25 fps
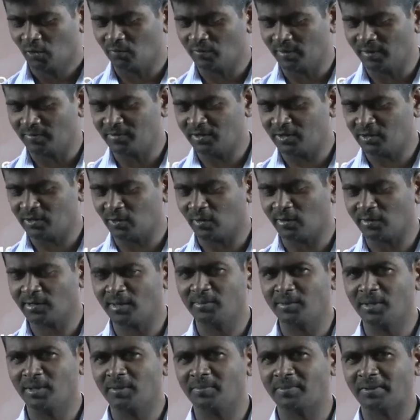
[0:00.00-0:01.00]
when we talk
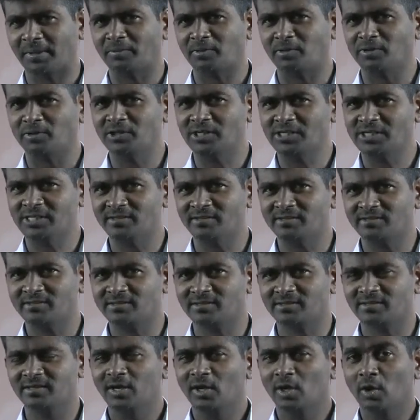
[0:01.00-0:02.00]
about prepositions,
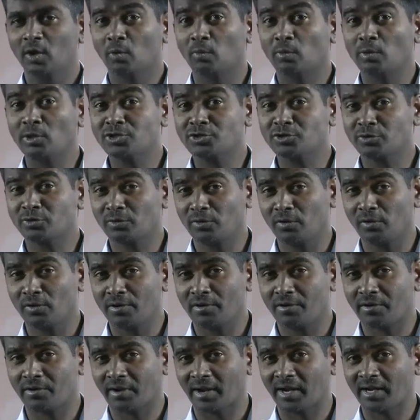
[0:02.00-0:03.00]
we should
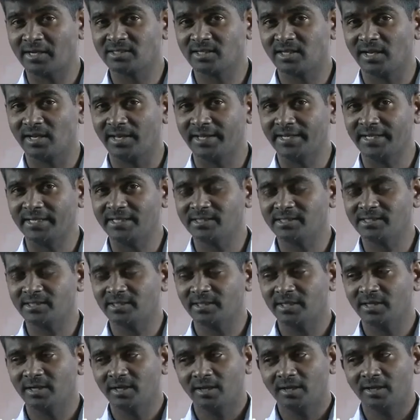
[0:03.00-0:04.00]
not translate
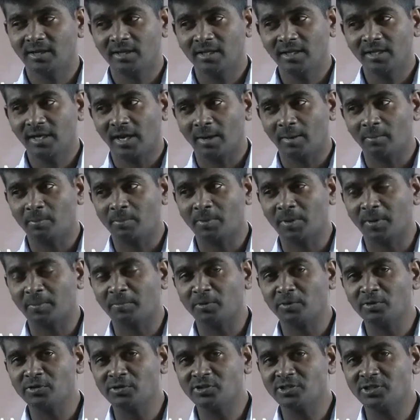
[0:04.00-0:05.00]

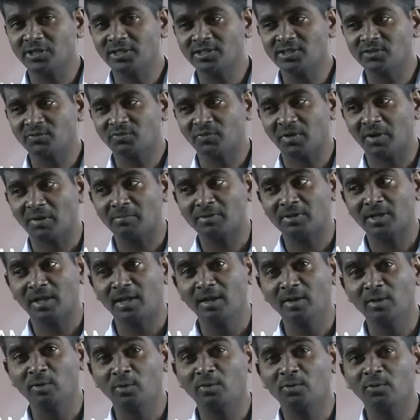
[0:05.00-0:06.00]
prepositions from
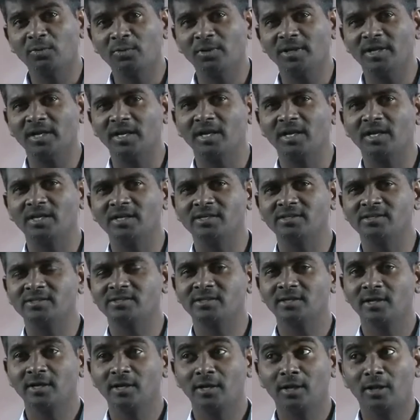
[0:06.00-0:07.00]
Telugu to English.
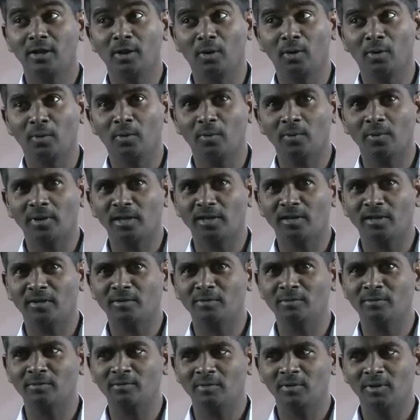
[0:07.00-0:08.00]
Lo,
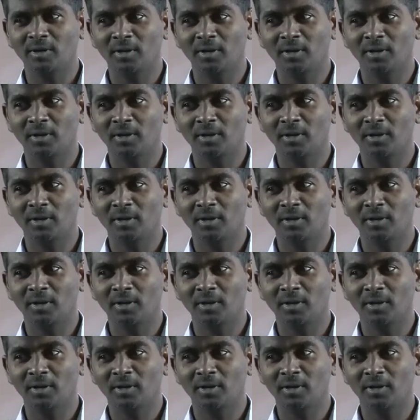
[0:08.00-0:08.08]
innu,